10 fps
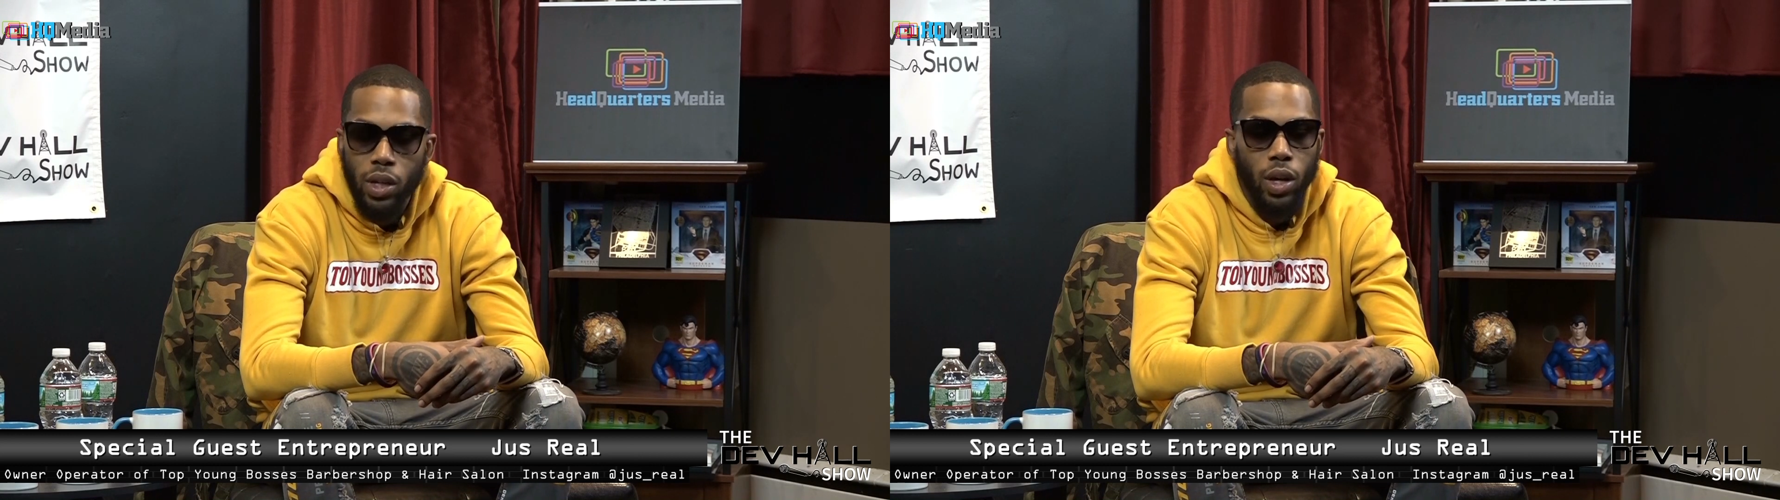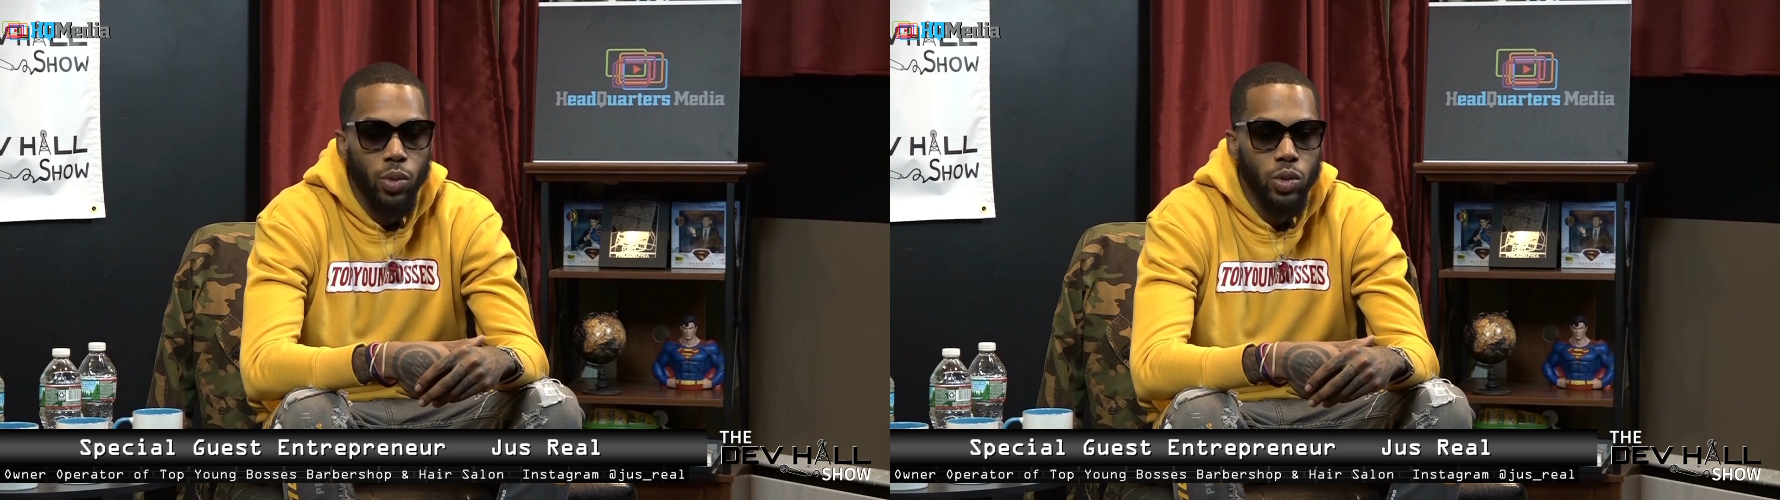
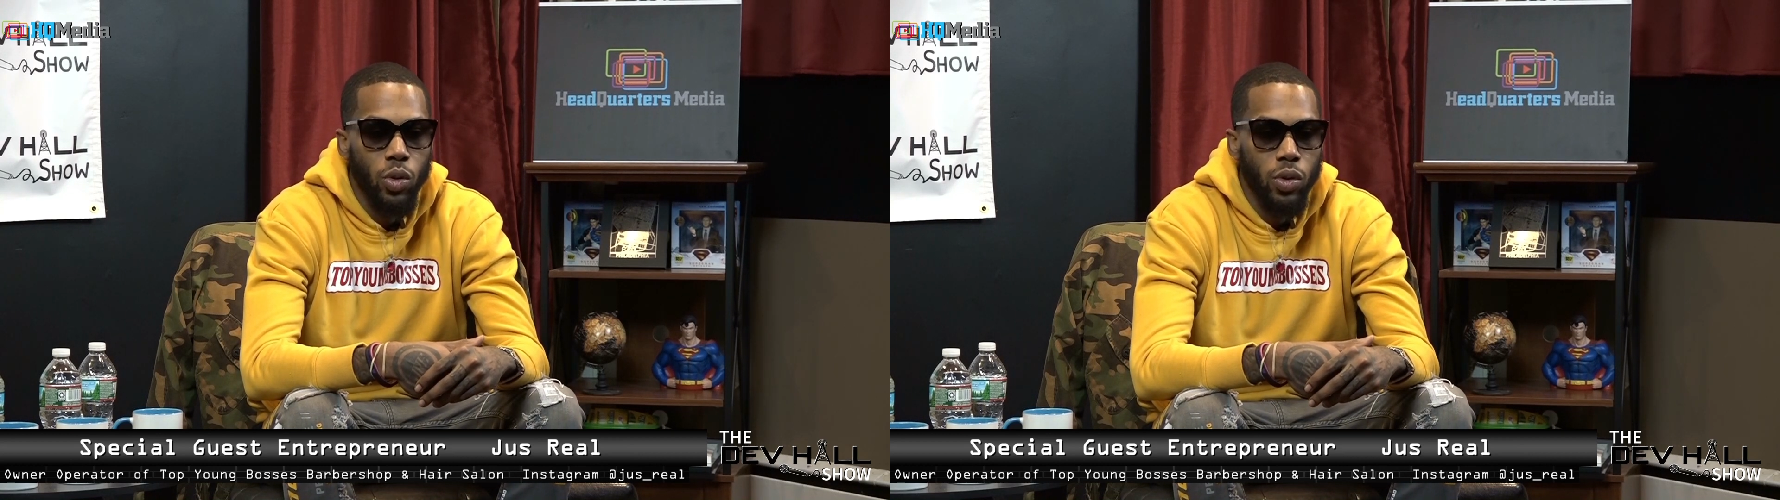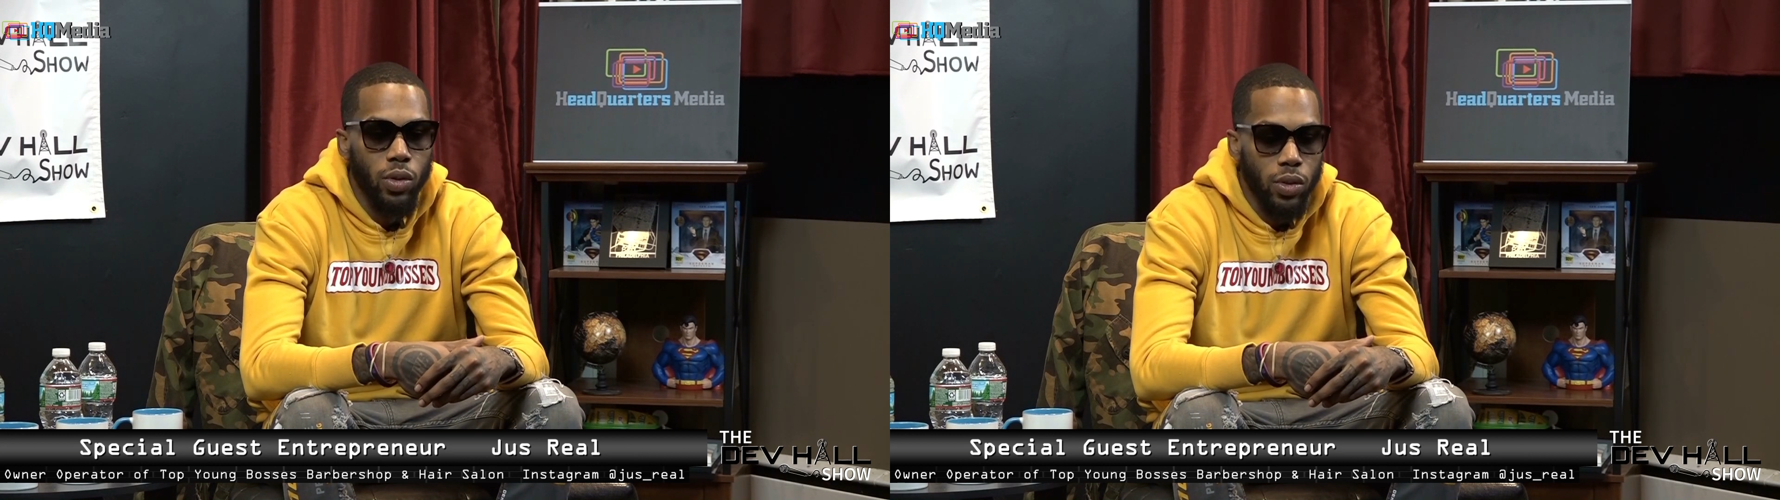I was
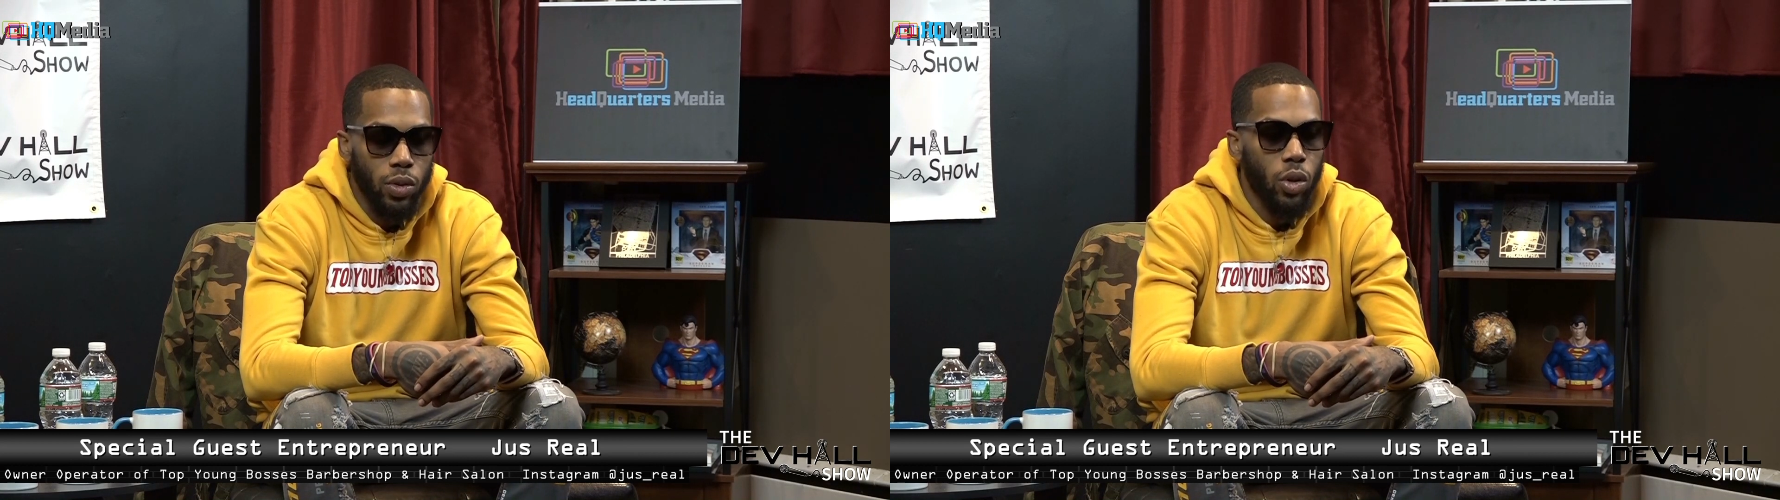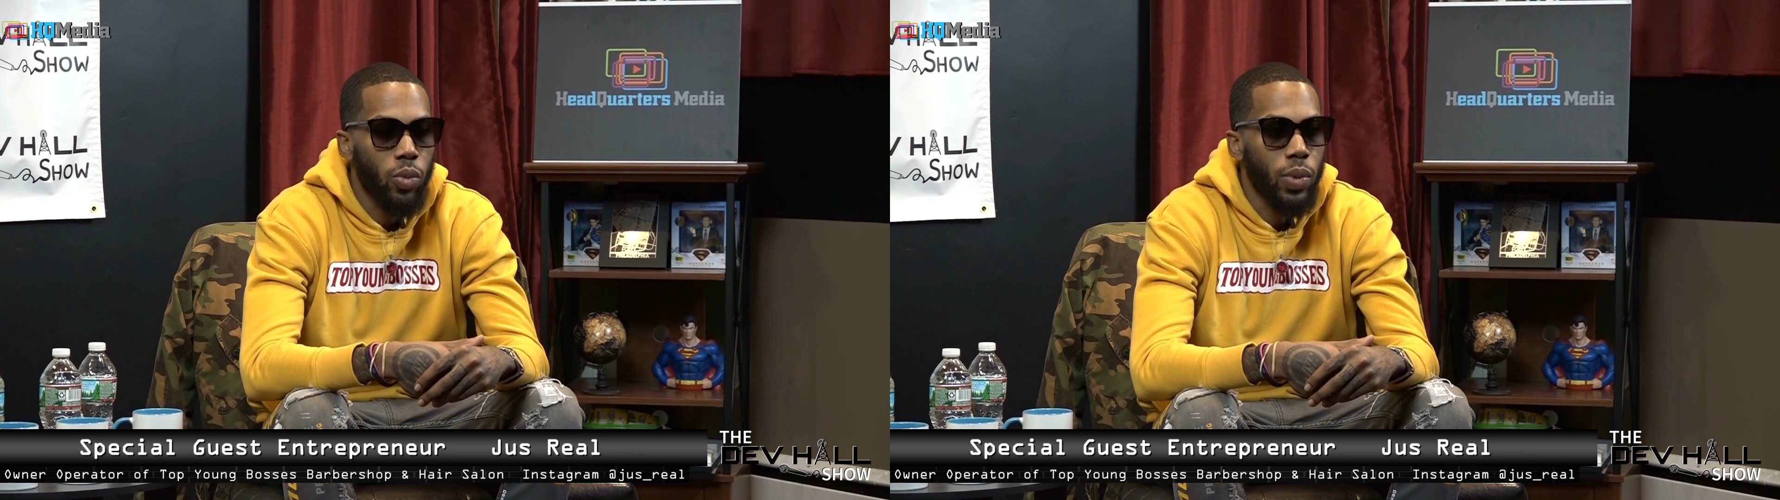going
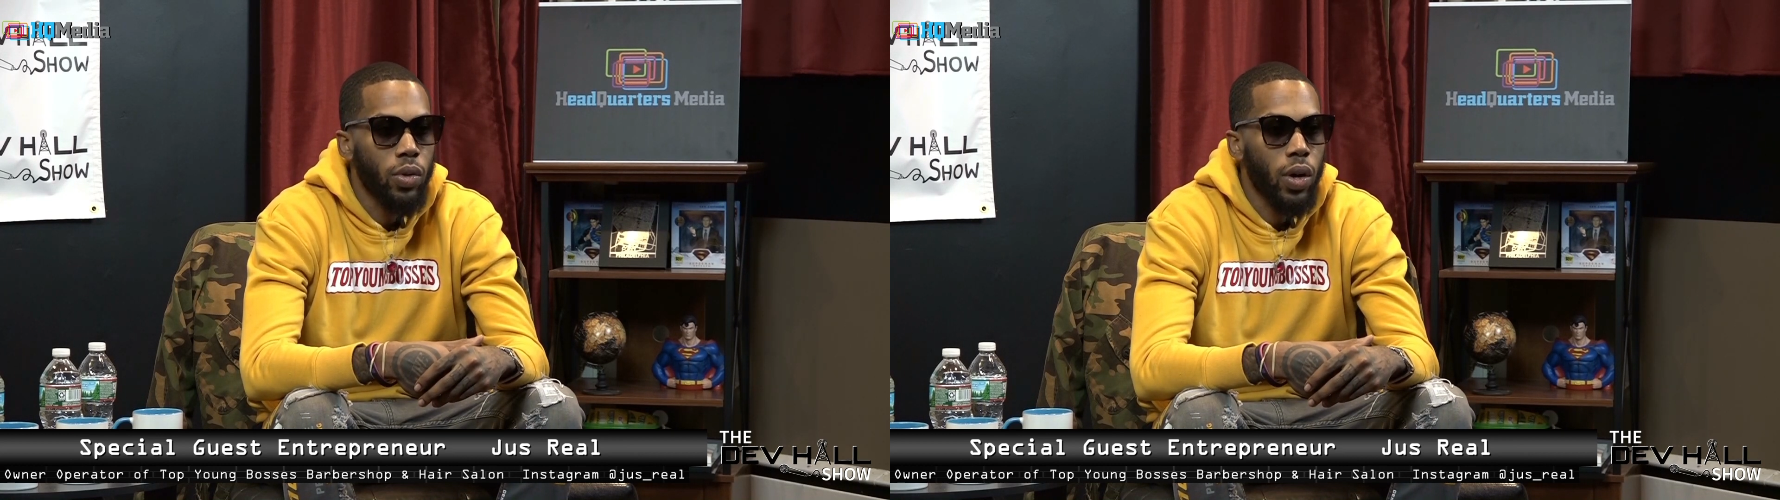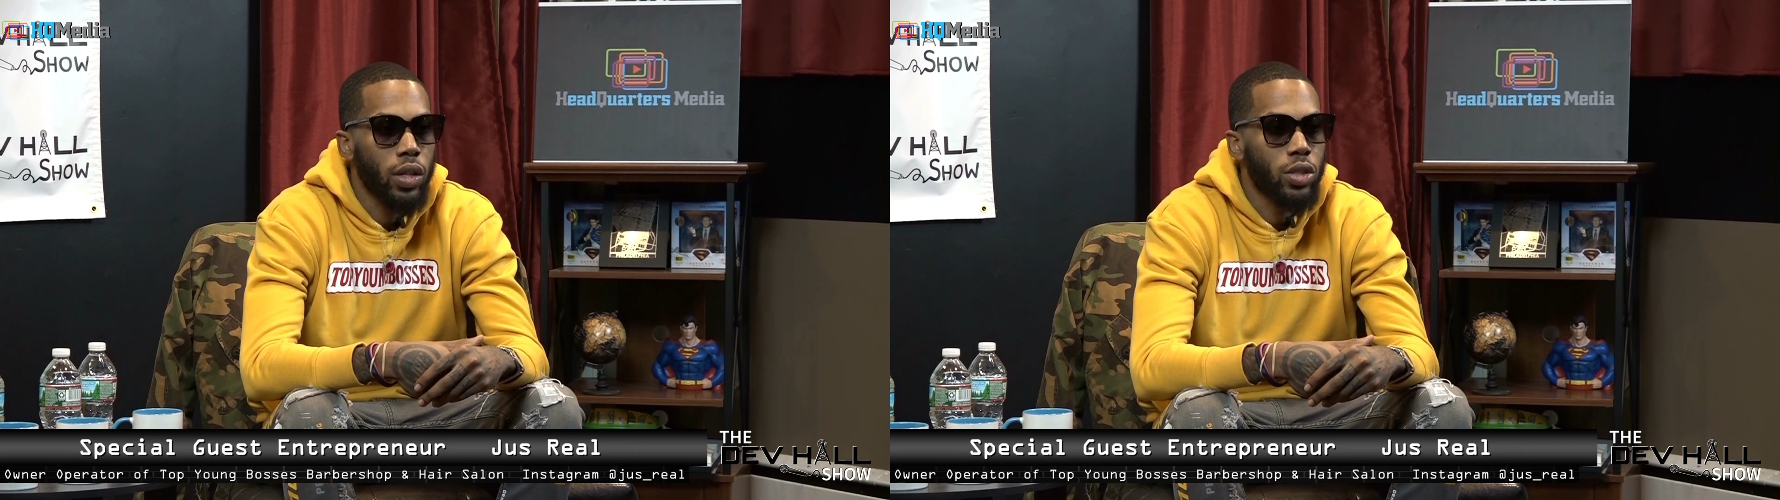to, be
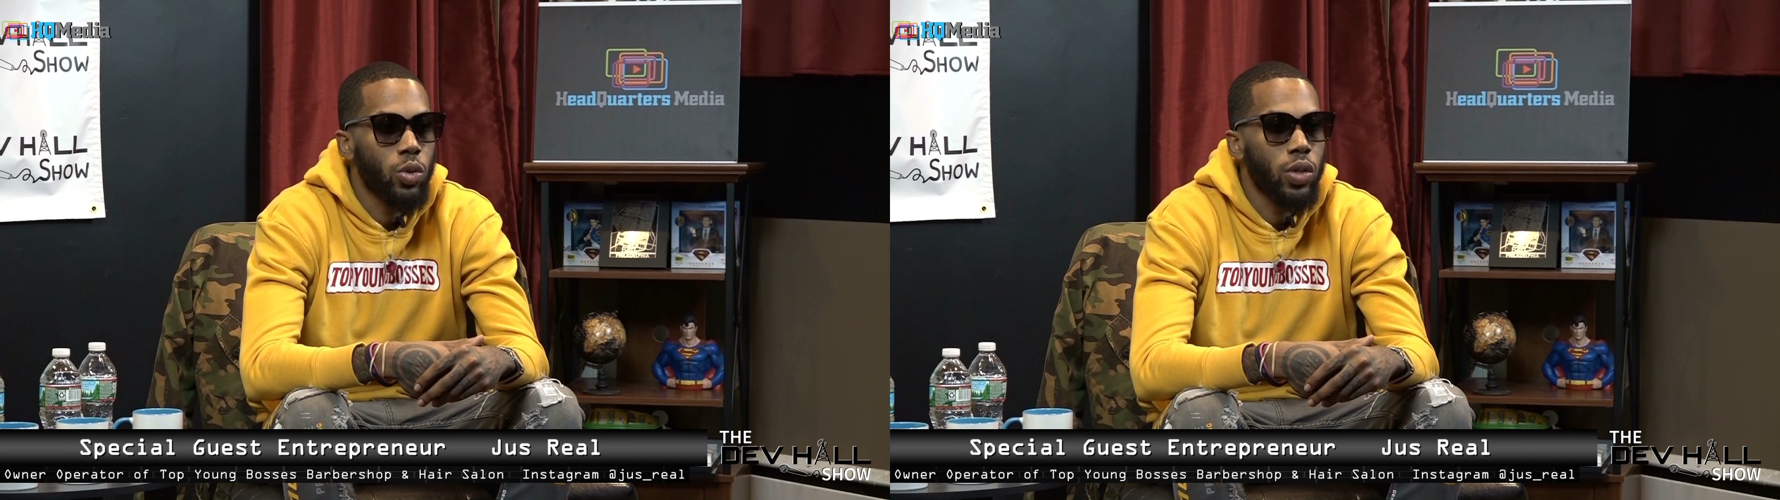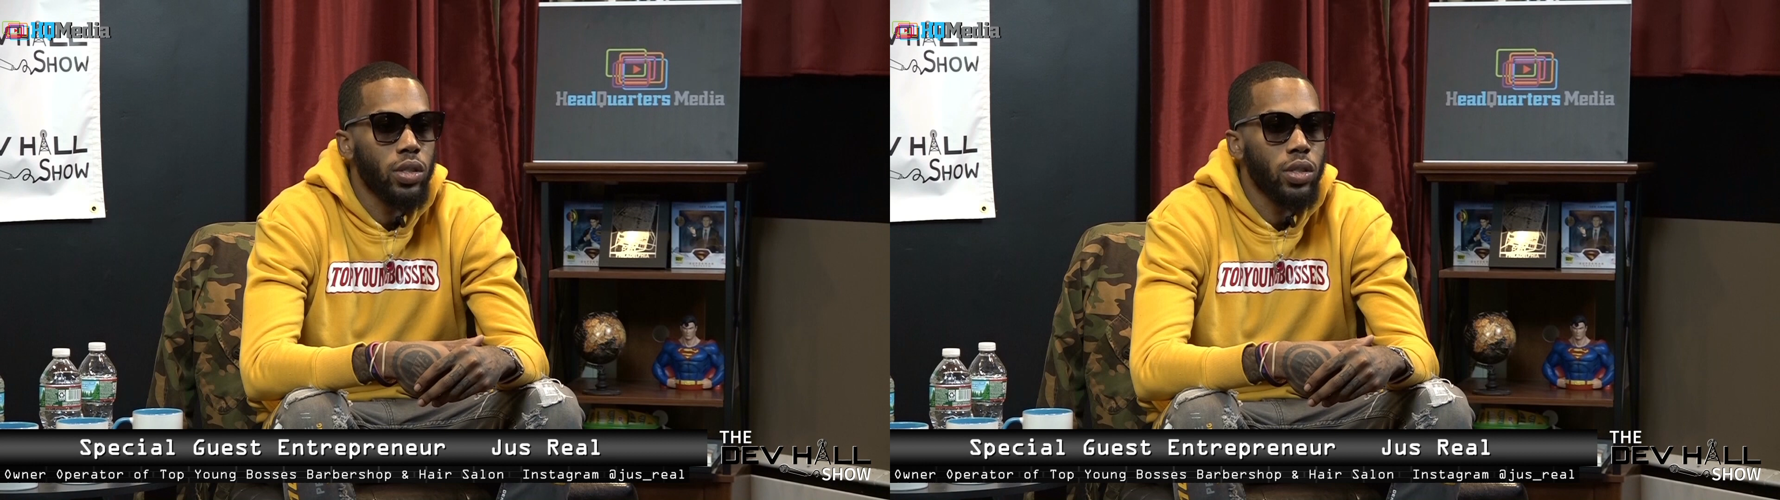right to